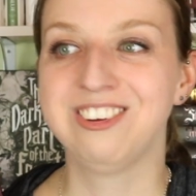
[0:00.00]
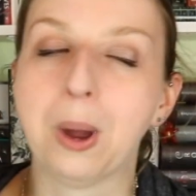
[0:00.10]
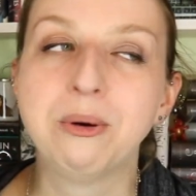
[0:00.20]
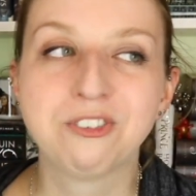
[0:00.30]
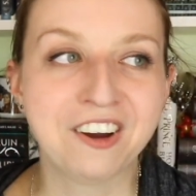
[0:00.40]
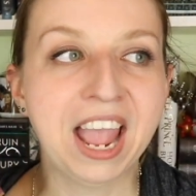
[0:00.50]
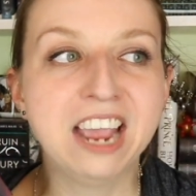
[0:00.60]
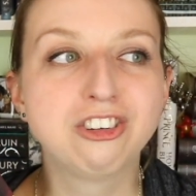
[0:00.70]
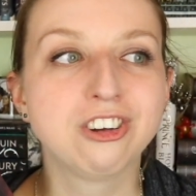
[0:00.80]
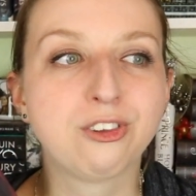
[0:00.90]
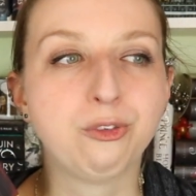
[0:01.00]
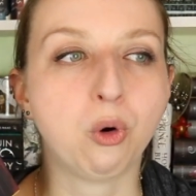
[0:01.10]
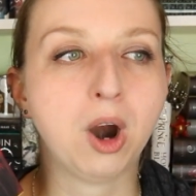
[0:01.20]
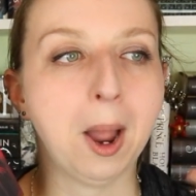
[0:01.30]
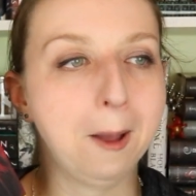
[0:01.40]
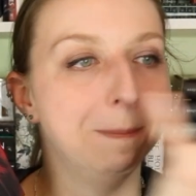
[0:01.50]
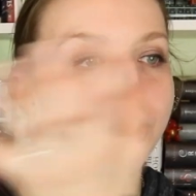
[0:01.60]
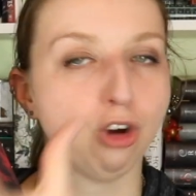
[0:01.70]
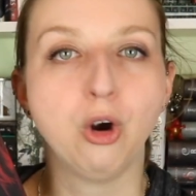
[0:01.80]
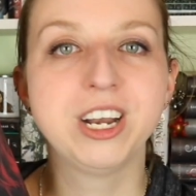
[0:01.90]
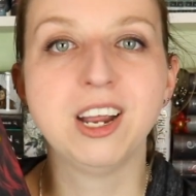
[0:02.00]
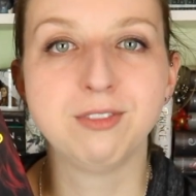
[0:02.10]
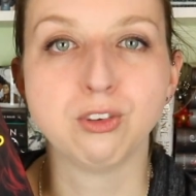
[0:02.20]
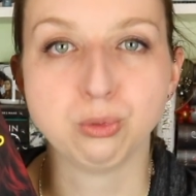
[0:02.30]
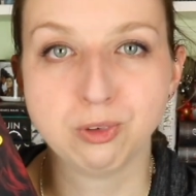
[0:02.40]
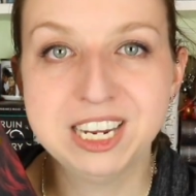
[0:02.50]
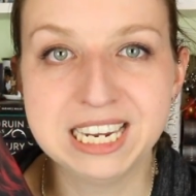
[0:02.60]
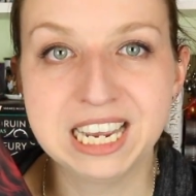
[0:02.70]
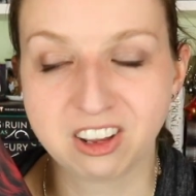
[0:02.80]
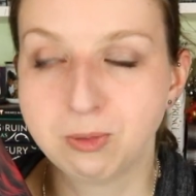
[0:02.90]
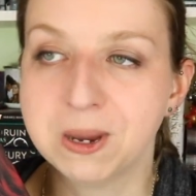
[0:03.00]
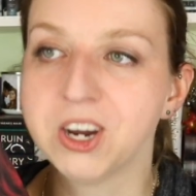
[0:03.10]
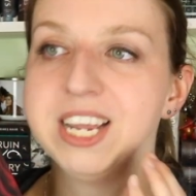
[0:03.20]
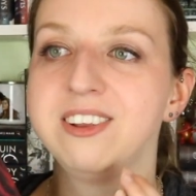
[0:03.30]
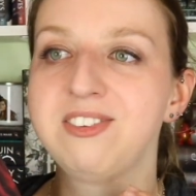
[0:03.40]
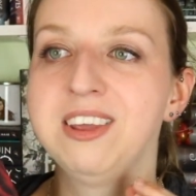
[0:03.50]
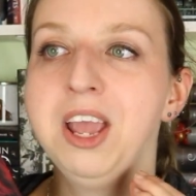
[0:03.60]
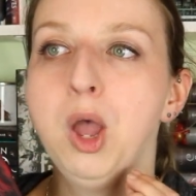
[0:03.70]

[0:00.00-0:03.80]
So I was very anxious for a majority of this reading experience,